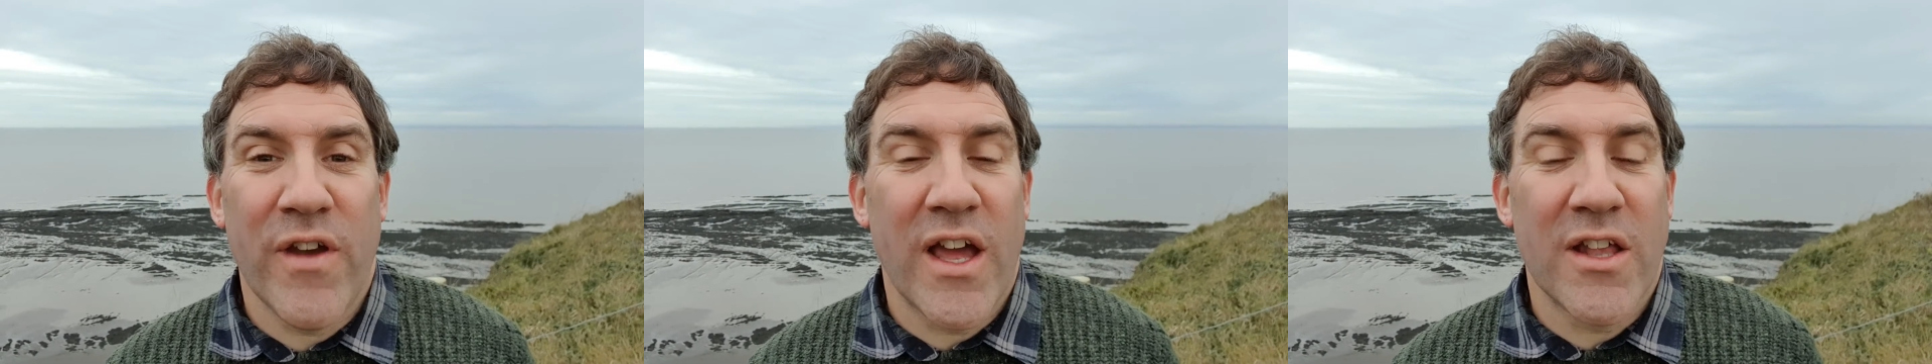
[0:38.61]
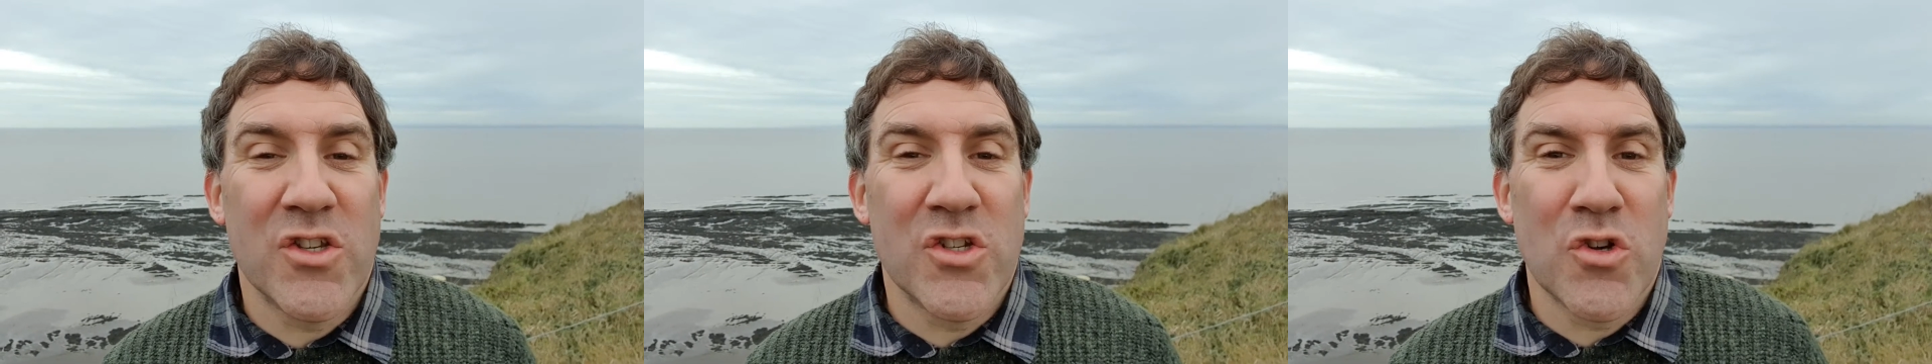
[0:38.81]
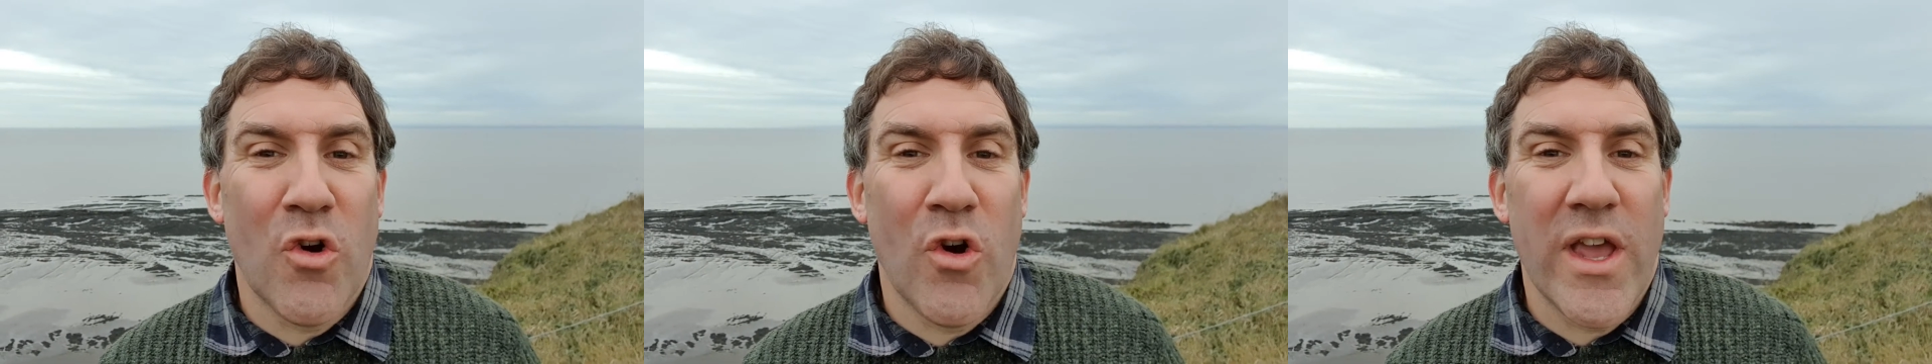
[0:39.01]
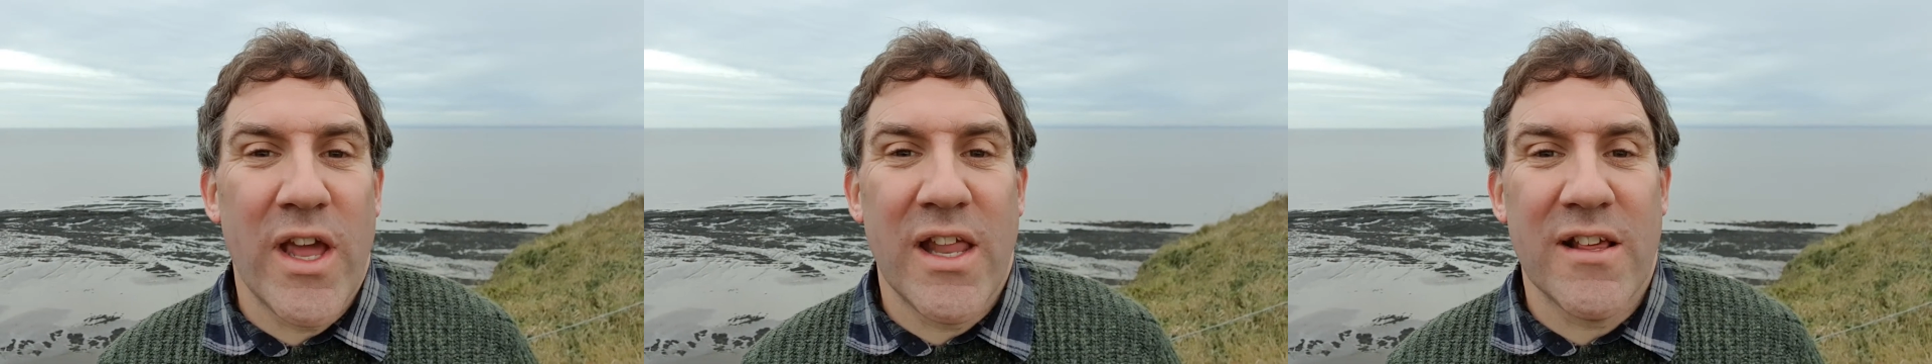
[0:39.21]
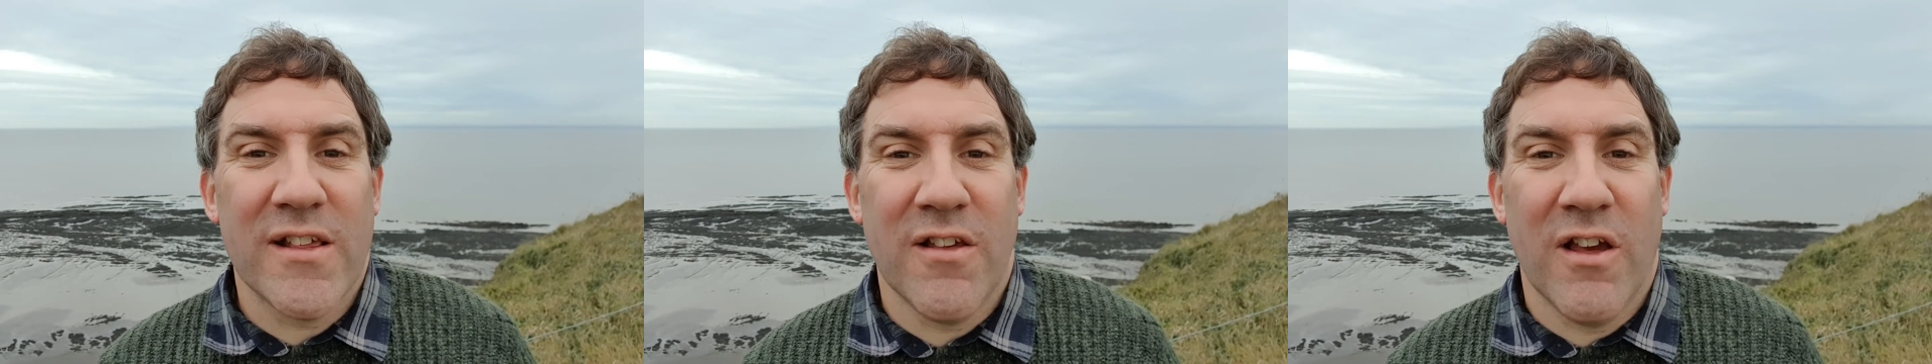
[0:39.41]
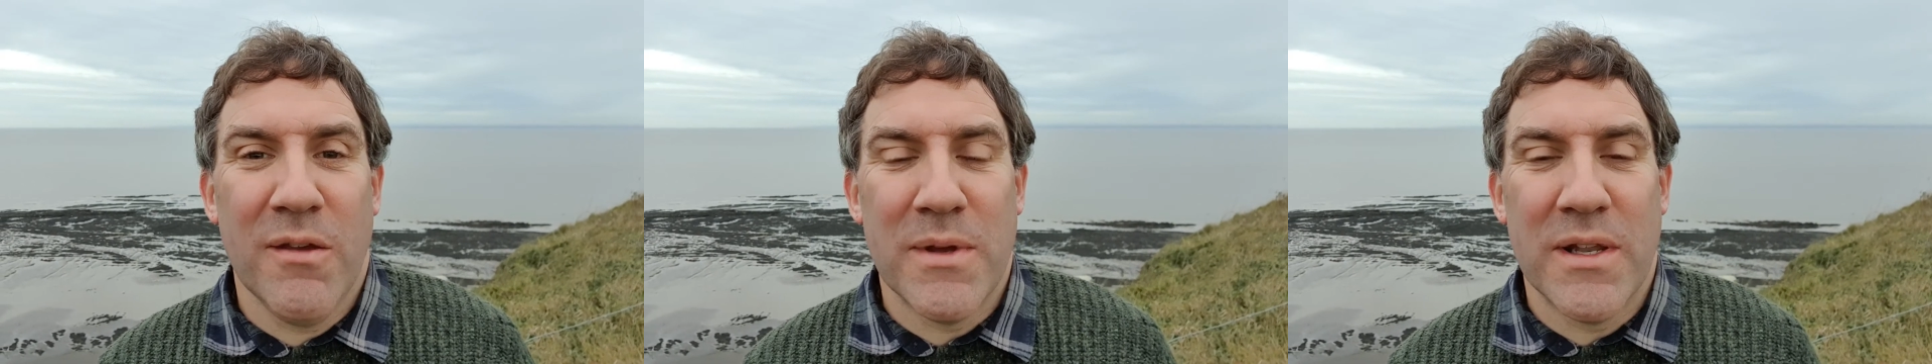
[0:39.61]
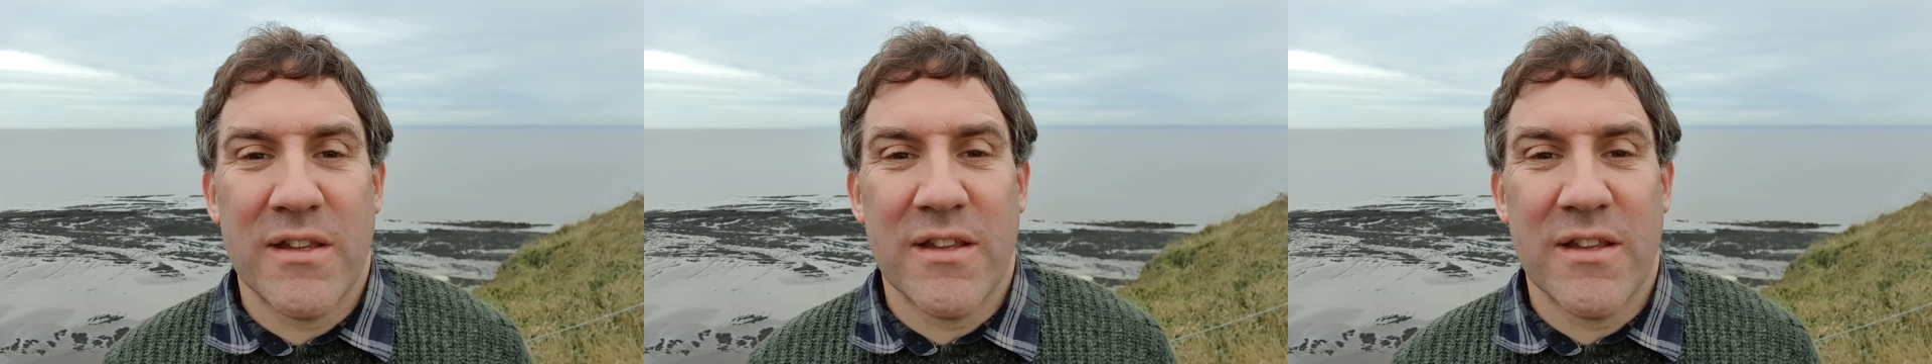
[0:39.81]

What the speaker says: and joy and excitement,